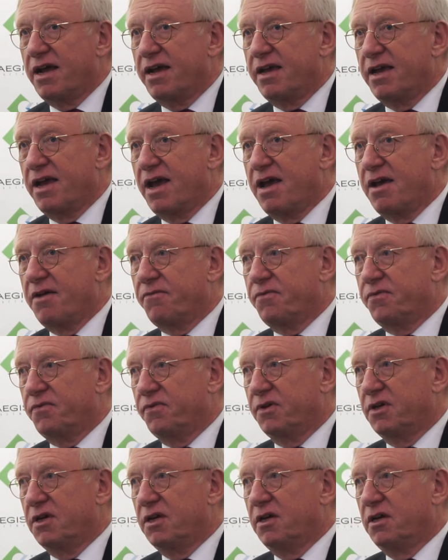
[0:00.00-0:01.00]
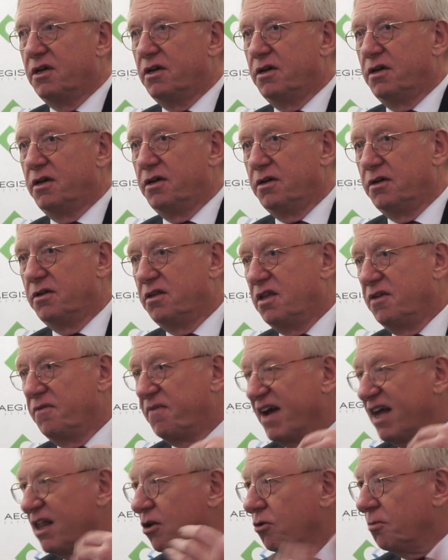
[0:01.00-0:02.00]
I have
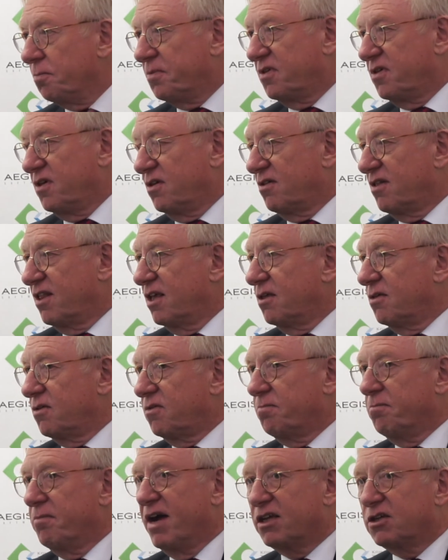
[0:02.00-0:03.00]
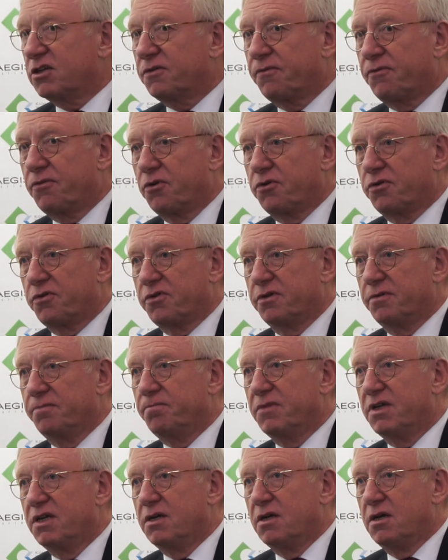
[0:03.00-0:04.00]
developed this list much further.